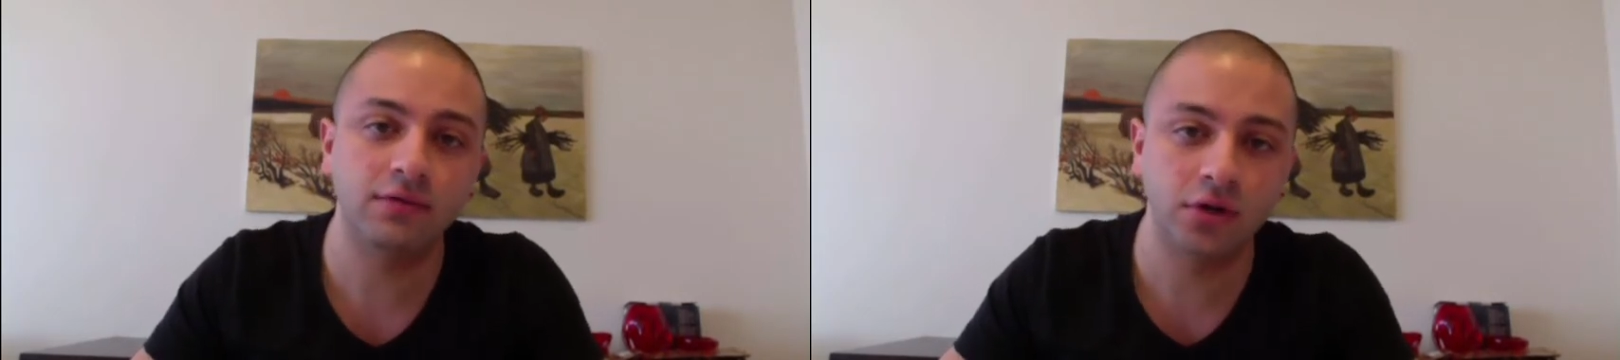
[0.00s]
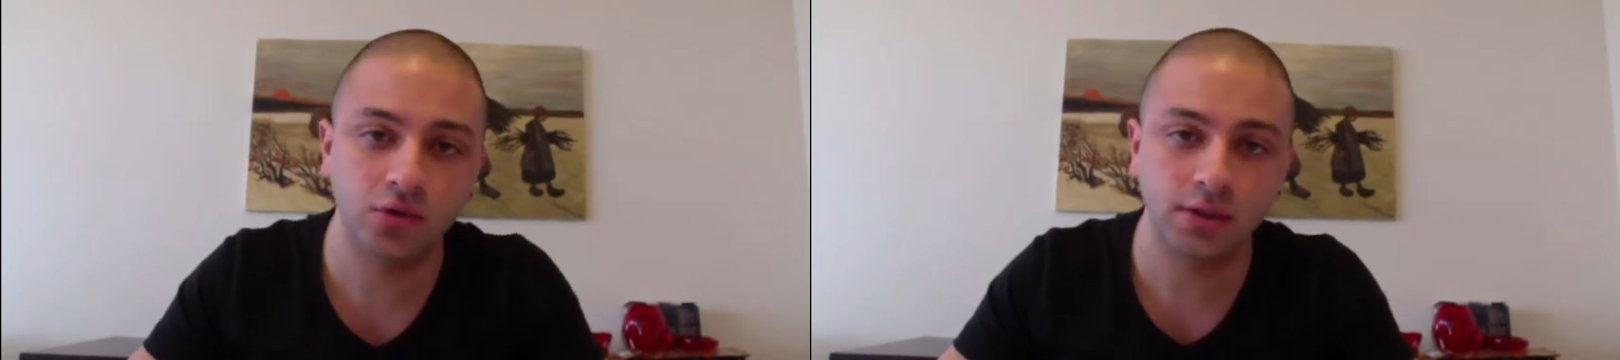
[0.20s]

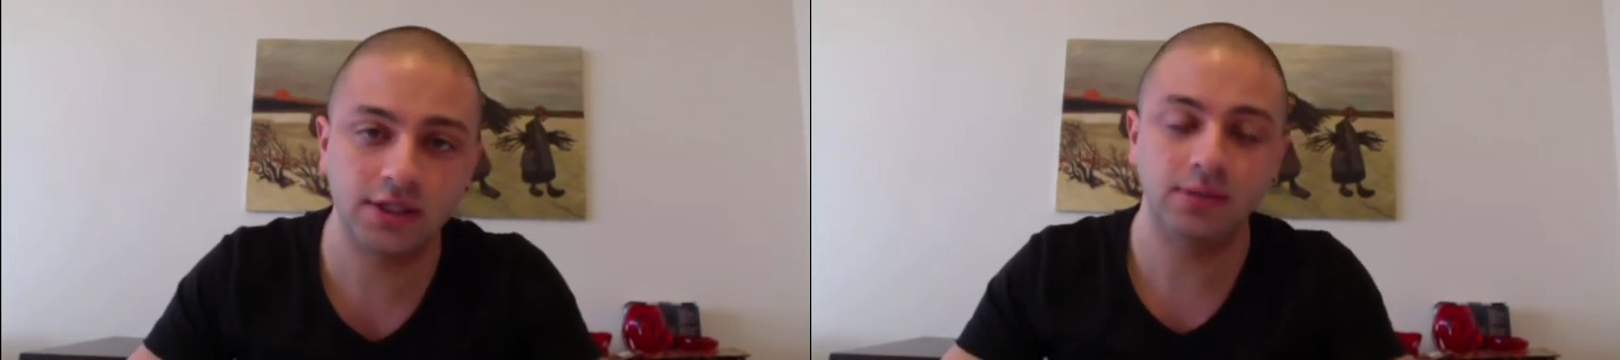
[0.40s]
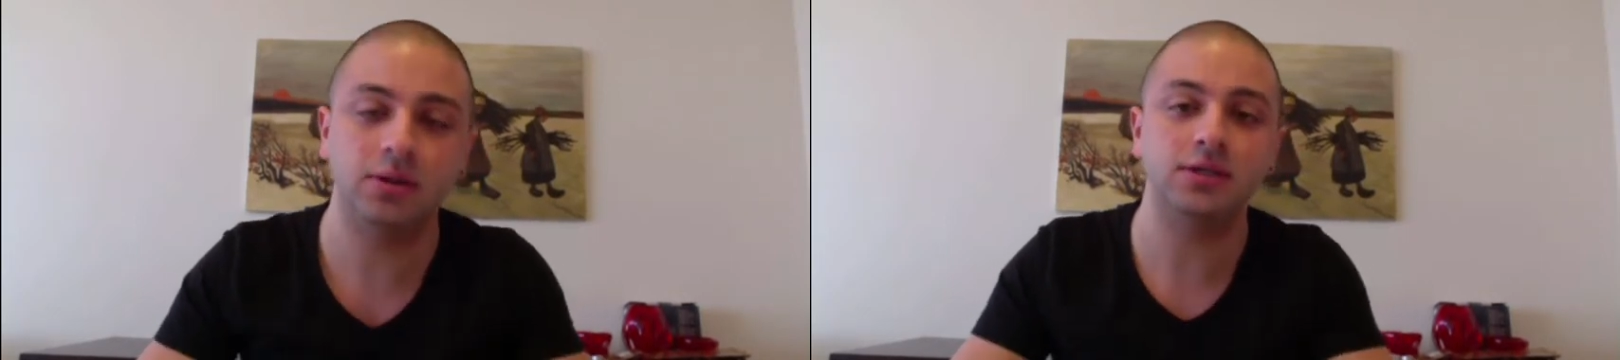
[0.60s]
Visual
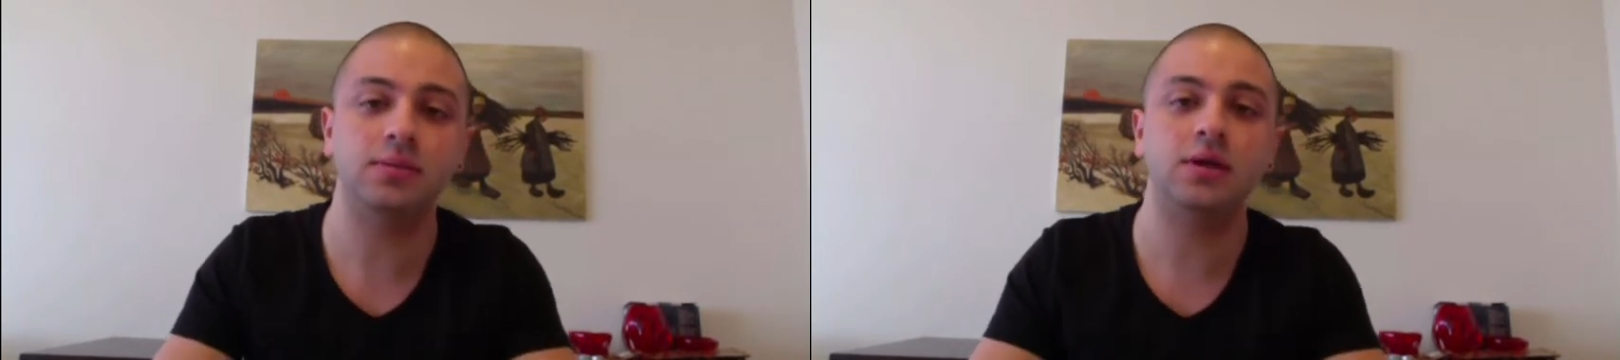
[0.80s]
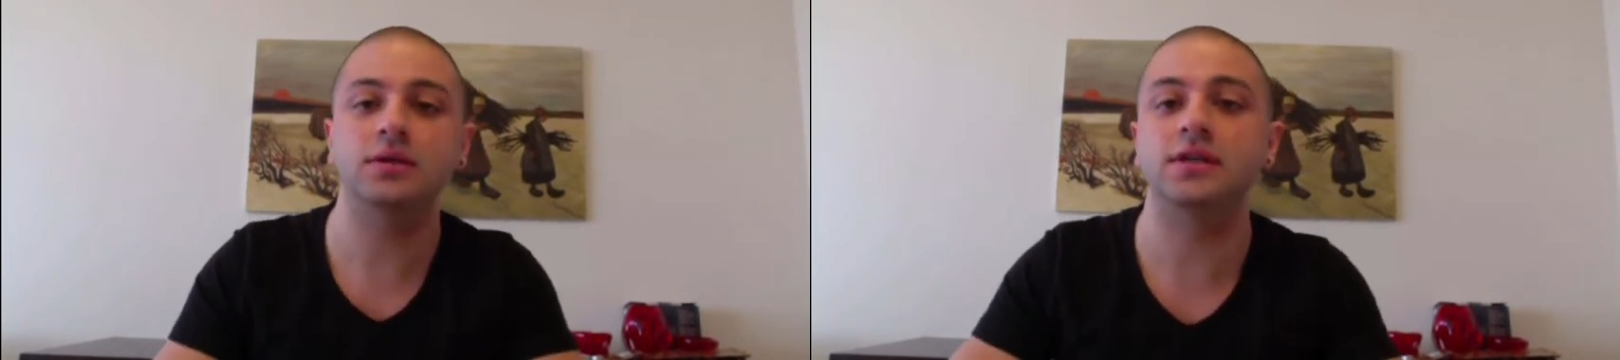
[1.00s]
C++
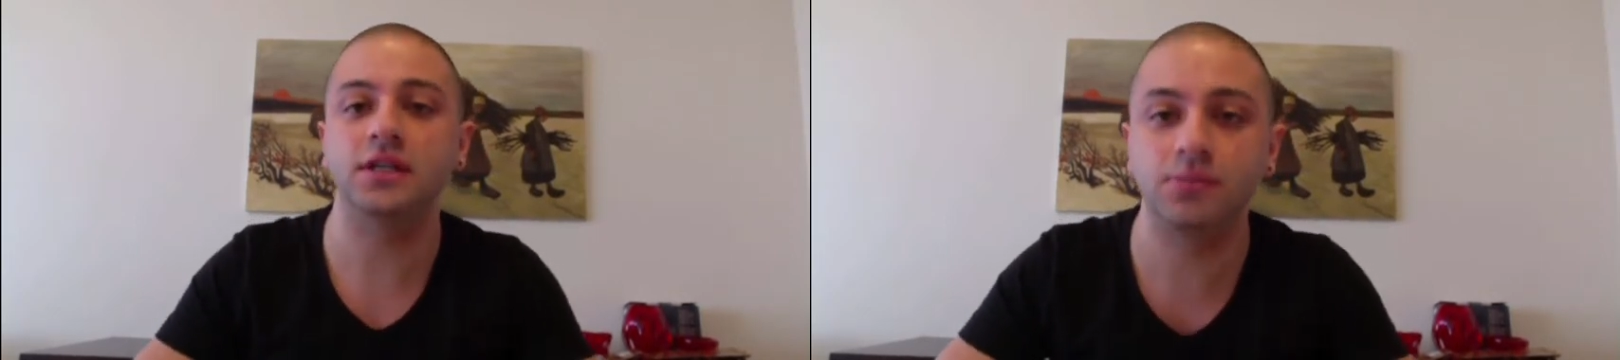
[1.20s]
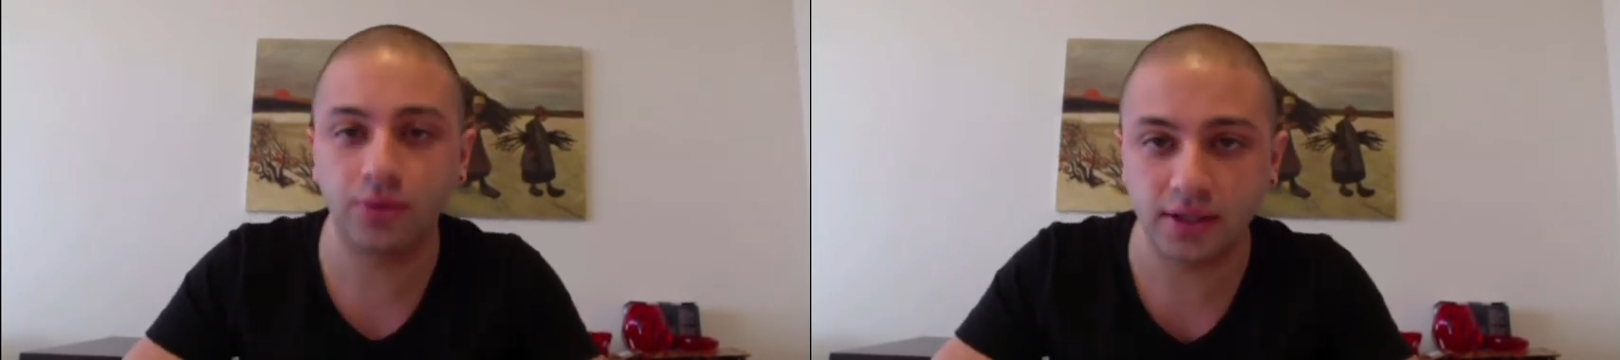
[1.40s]

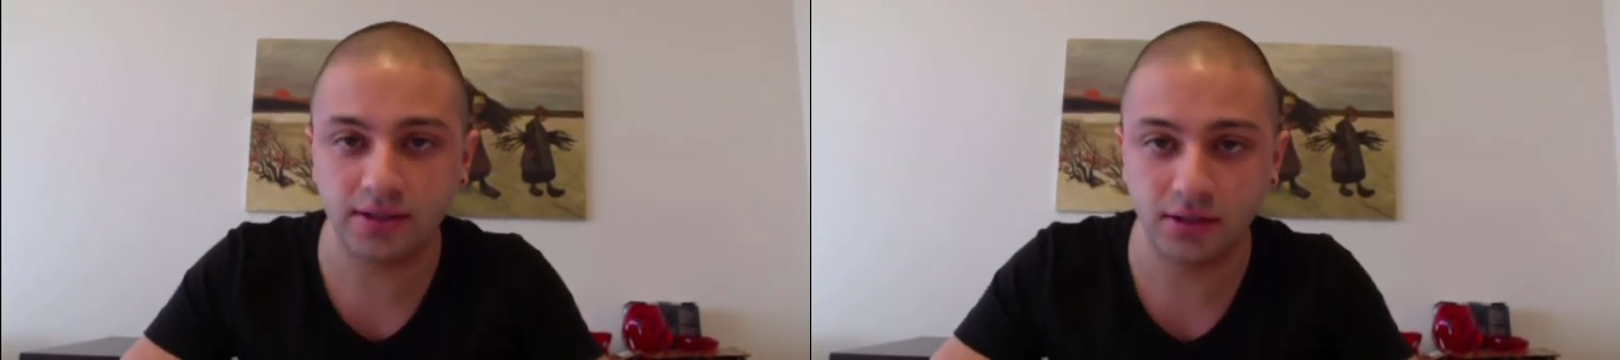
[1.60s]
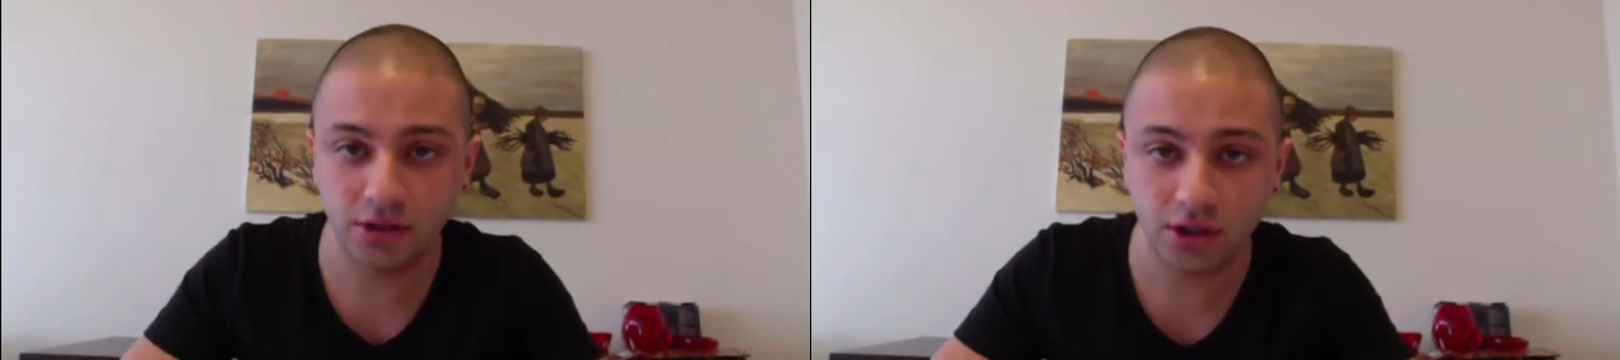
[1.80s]

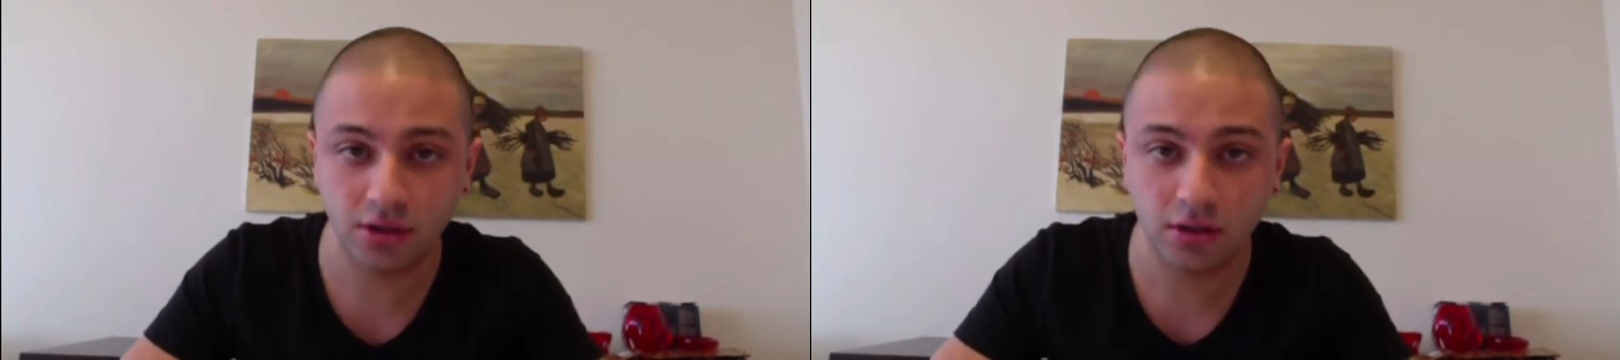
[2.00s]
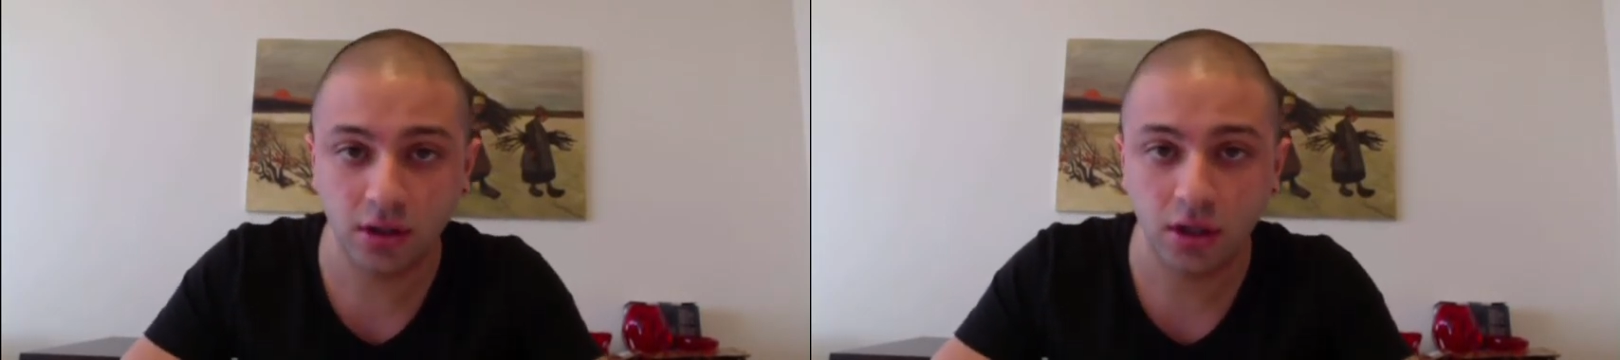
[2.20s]
Express Edition.